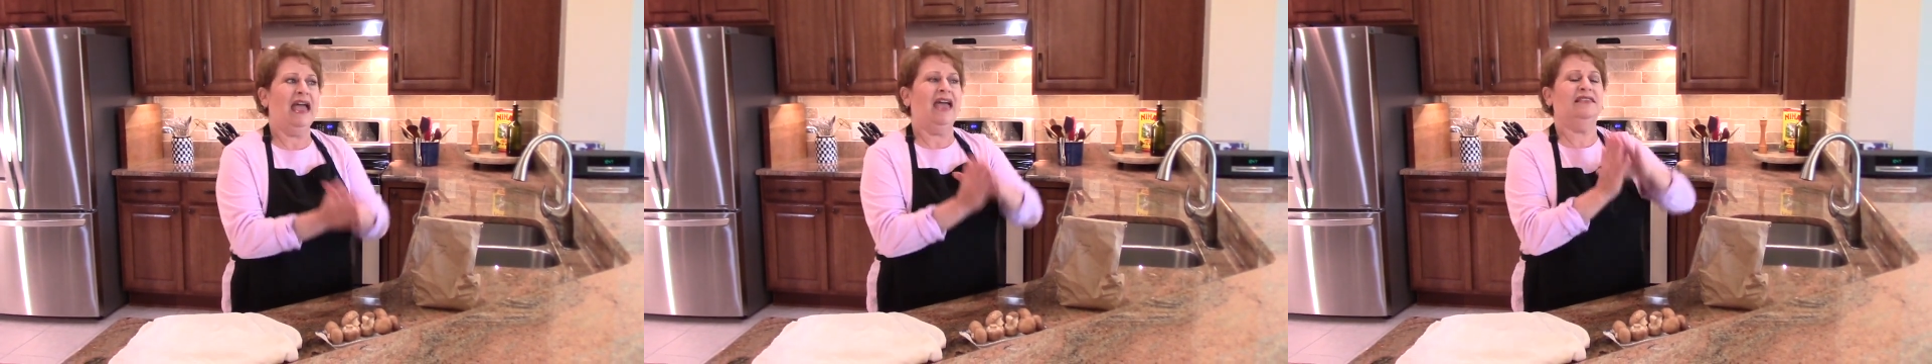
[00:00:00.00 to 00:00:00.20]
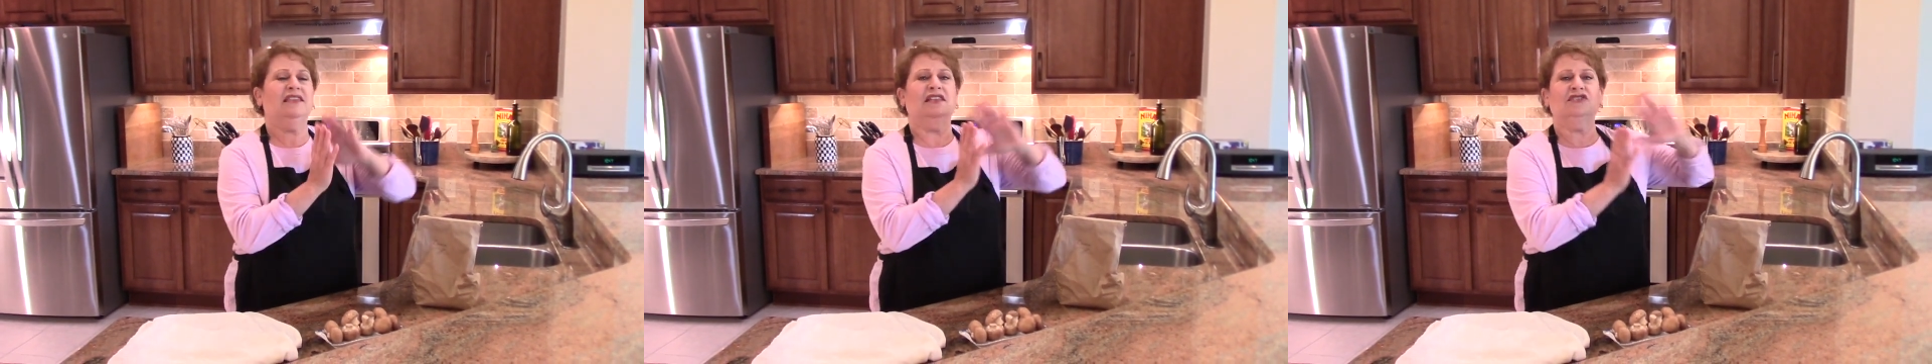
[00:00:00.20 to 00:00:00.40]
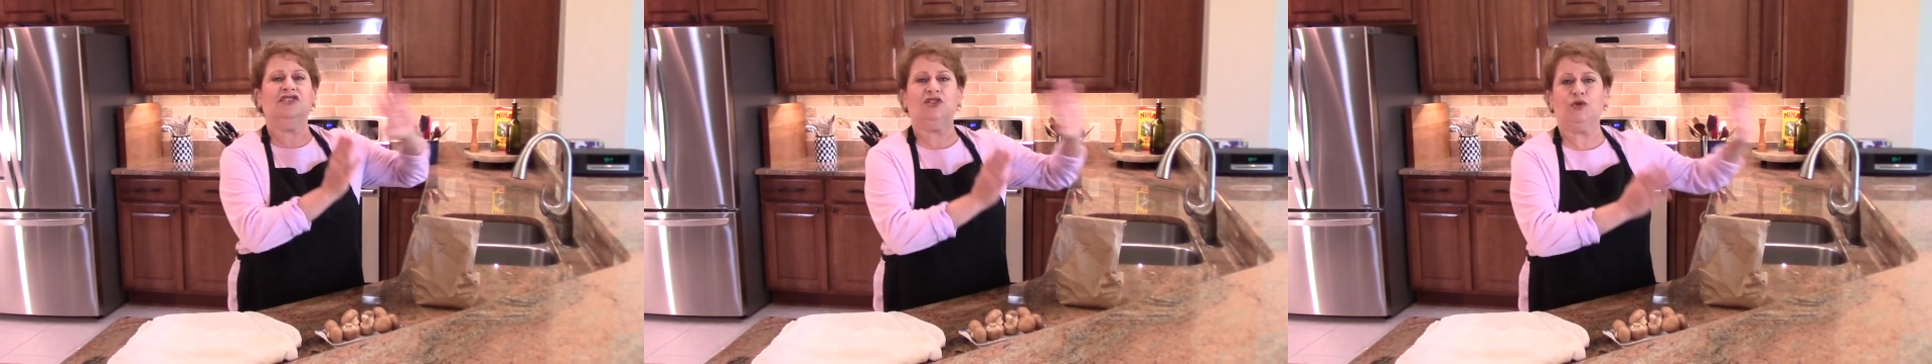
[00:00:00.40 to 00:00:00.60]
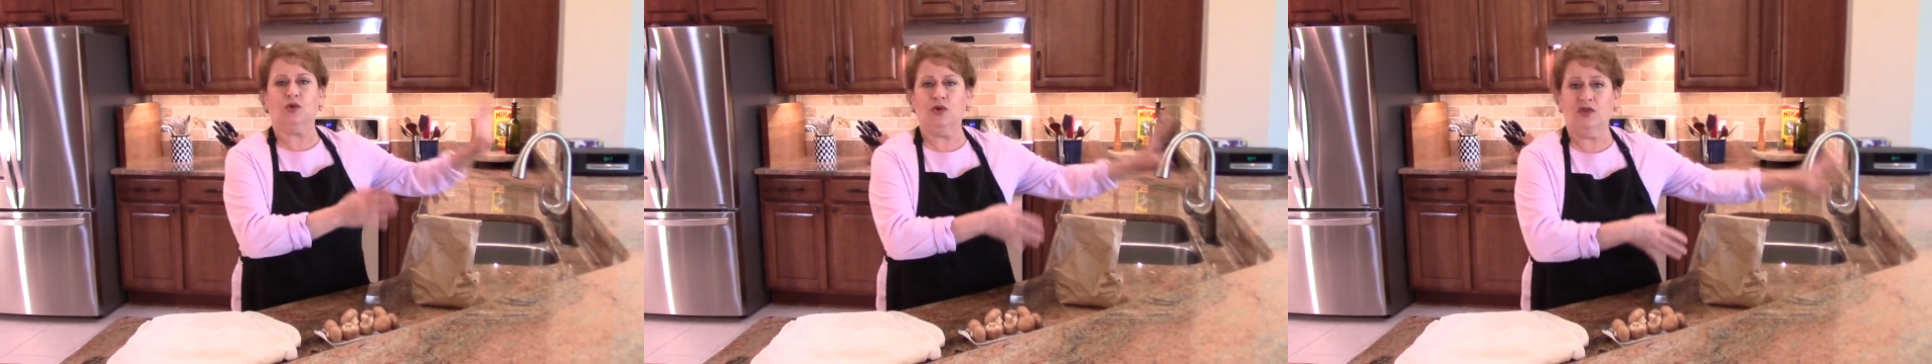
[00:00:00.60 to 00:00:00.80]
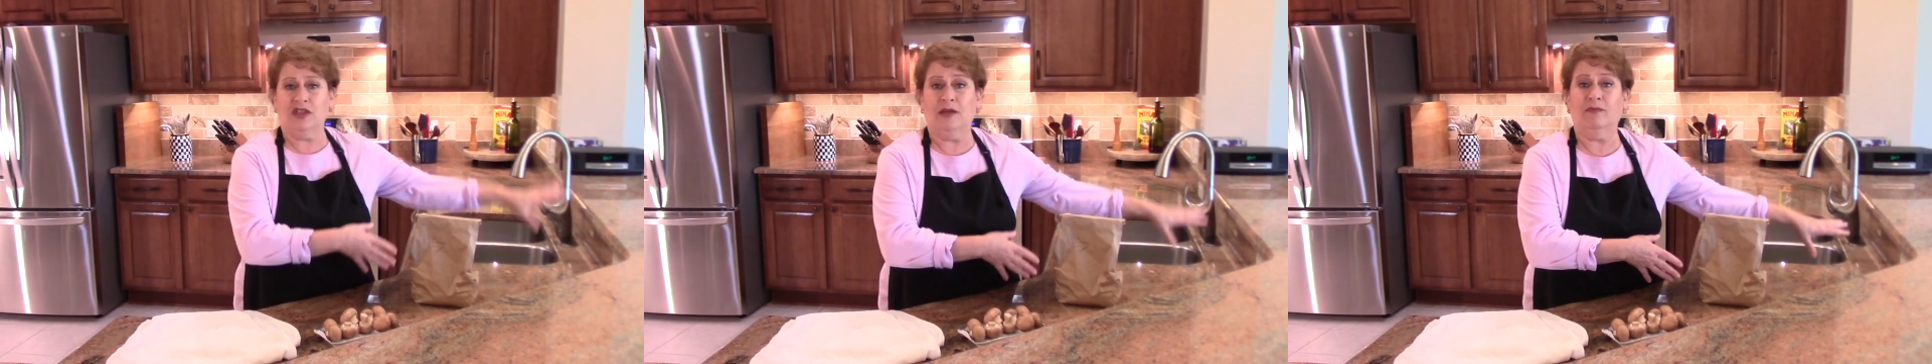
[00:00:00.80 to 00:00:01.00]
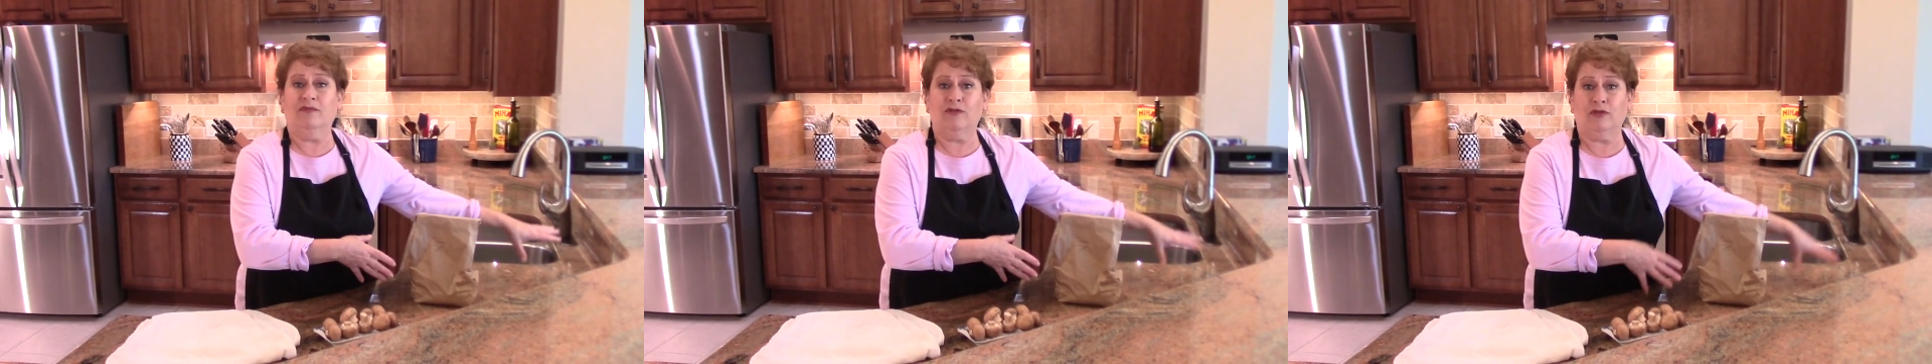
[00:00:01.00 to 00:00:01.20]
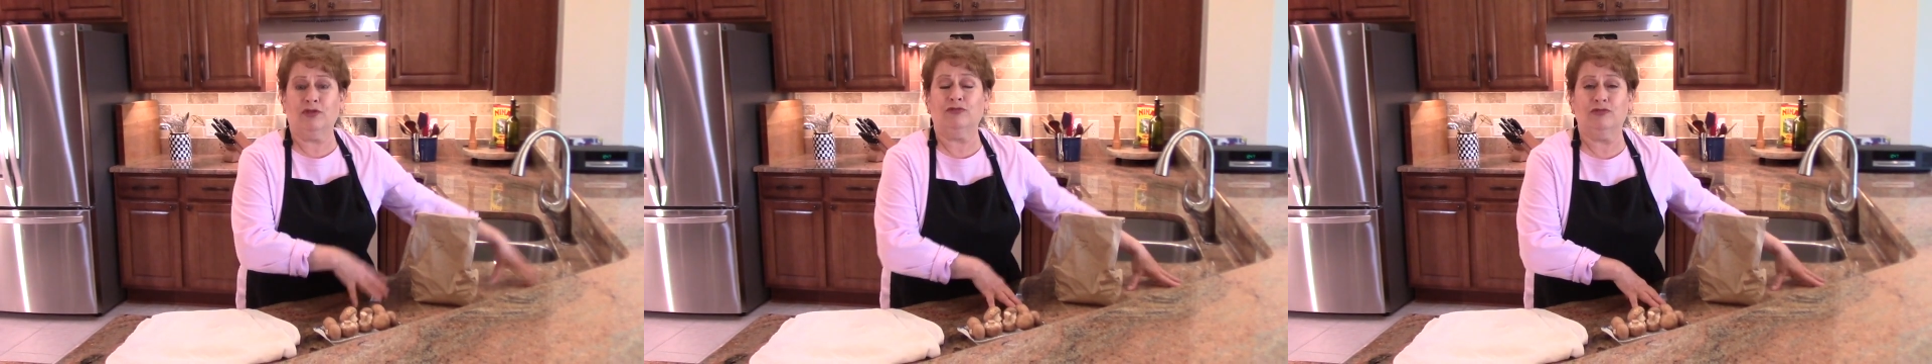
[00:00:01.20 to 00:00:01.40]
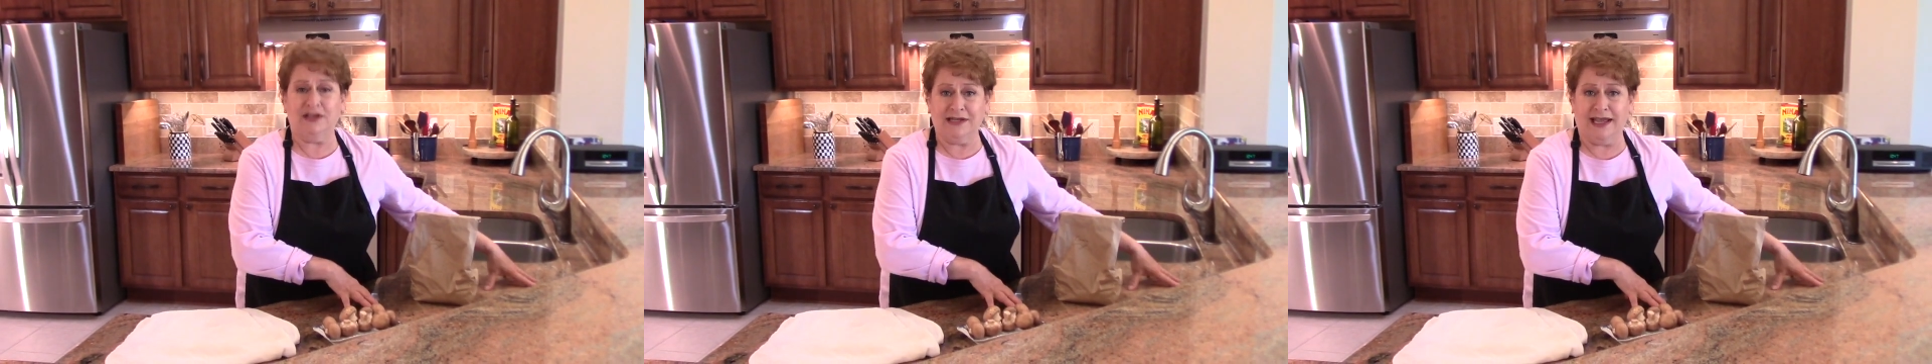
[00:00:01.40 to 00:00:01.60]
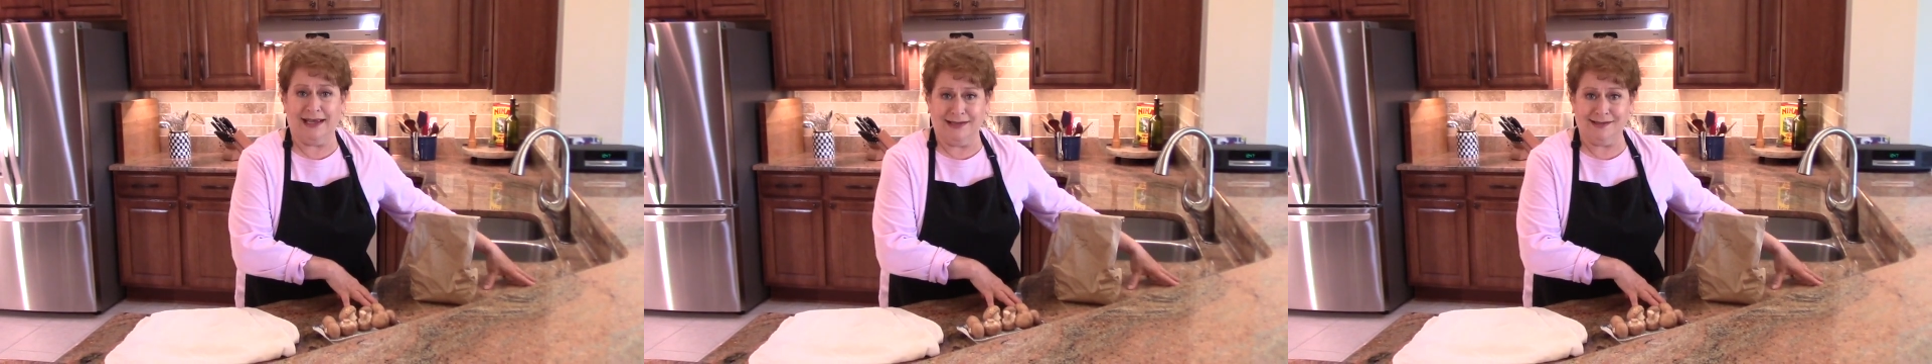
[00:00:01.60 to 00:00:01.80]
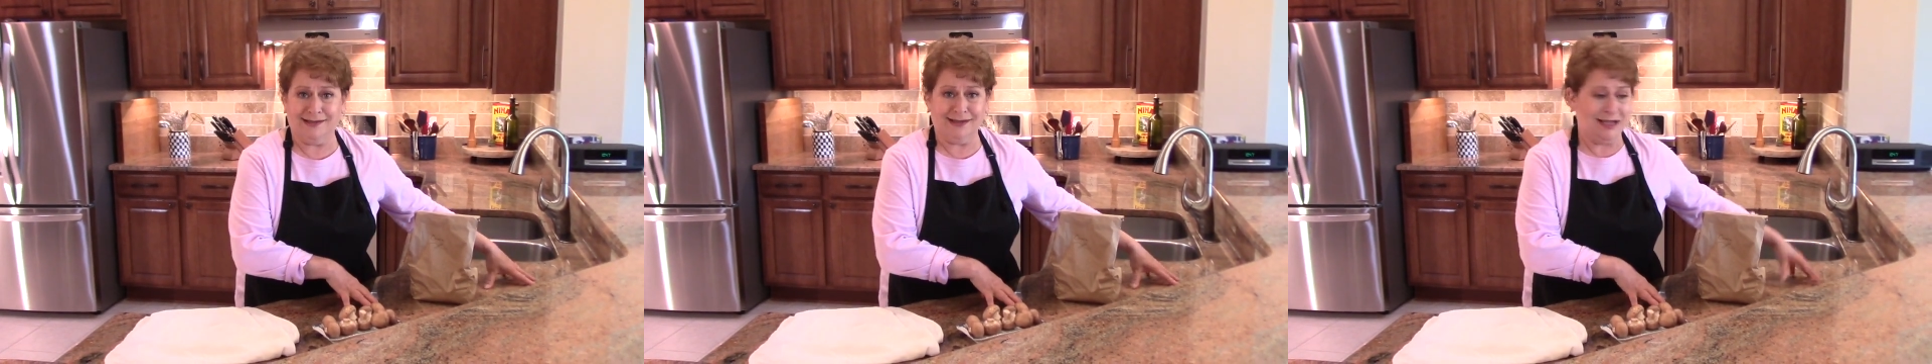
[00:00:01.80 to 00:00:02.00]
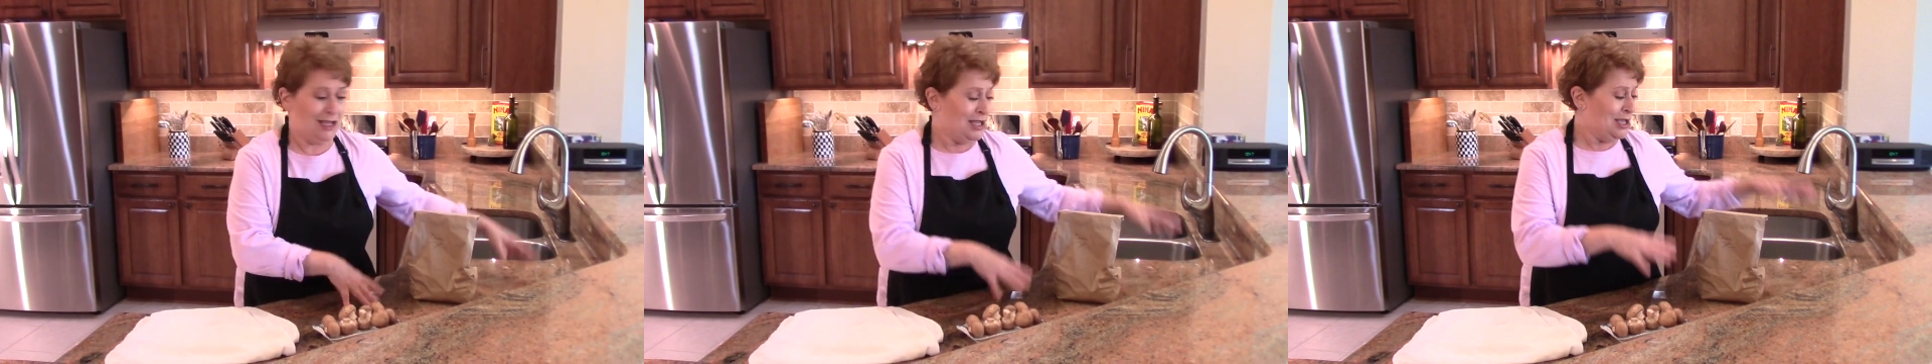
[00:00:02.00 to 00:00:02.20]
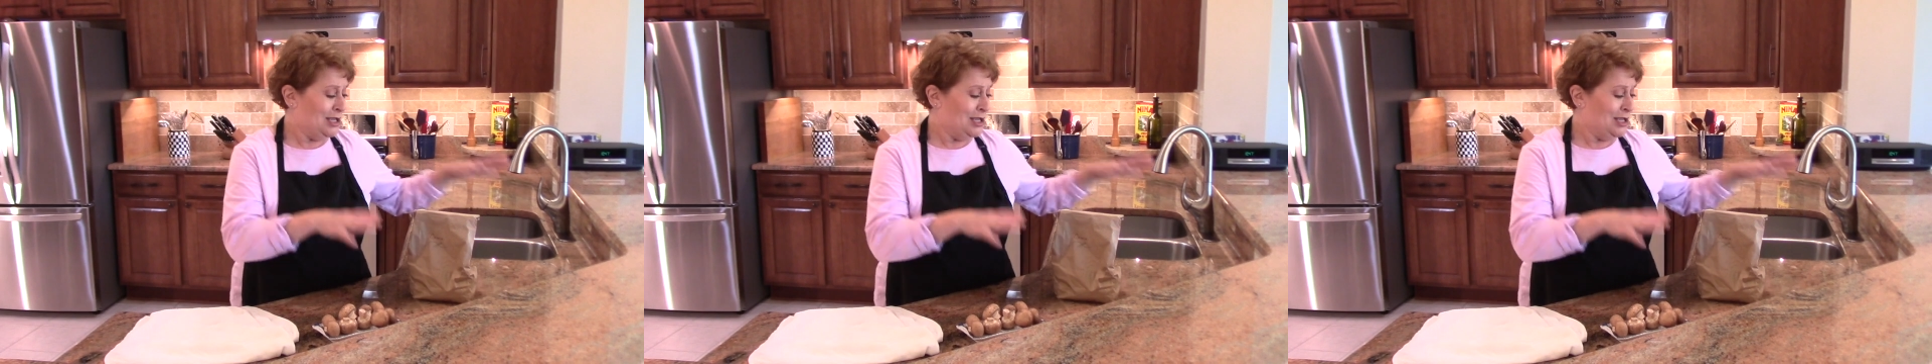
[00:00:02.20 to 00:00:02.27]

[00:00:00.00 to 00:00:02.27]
and then store them for three days.